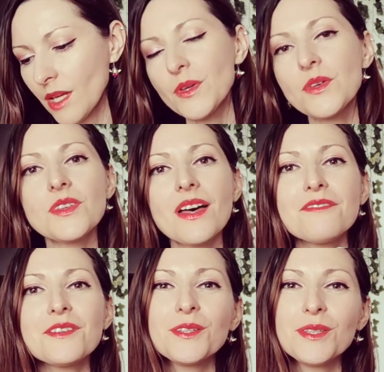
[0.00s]
We also
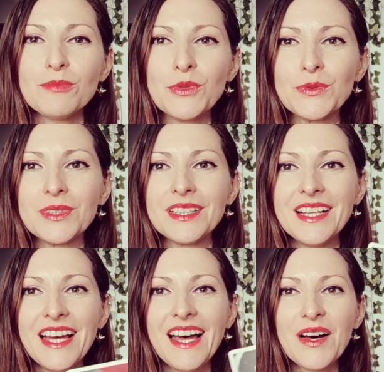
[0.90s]
have here the Moon.
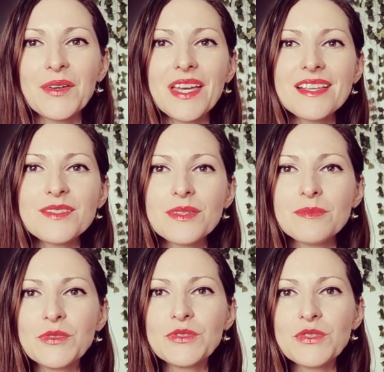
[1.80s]
Okay, so the
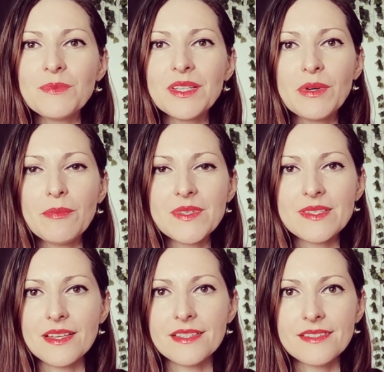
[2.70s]
Moon to me
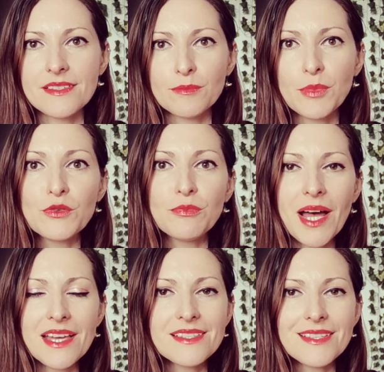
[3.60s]
represents both
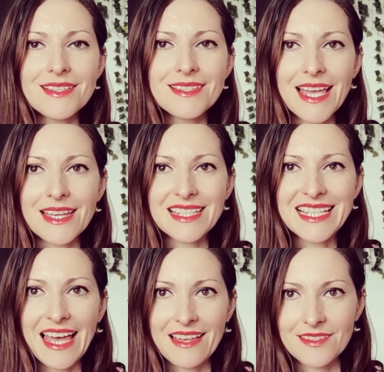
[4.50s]
Pisces
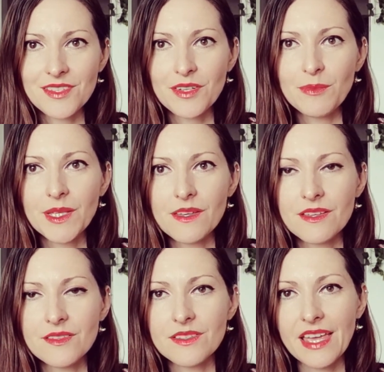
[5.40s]
and Cancer
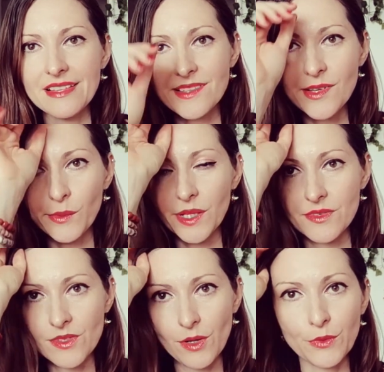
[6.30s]
because
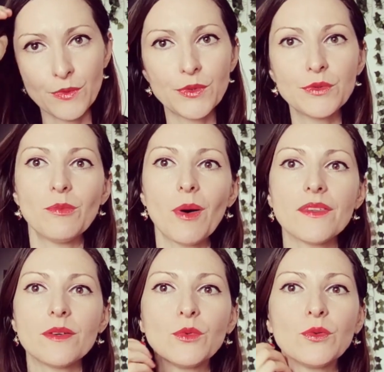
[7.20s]
Cancerians are ruled
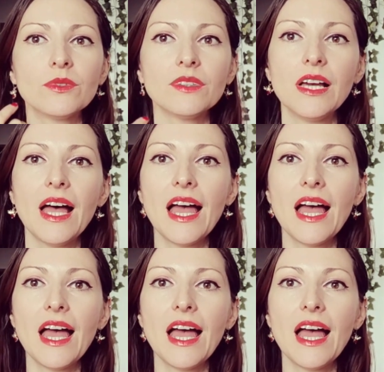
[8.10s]
by the Moon.